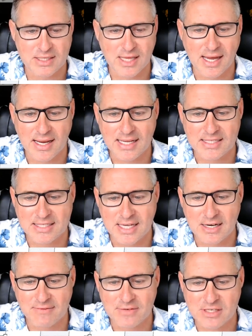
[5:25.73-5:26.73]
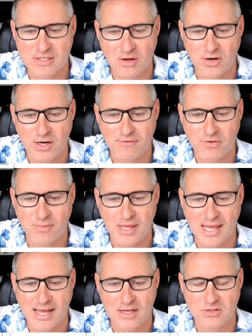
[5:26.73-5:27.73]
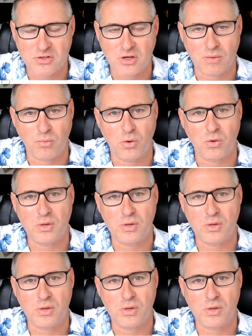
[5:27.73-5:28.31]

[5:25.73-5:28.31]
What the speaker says: that instead of designing from the outside wall,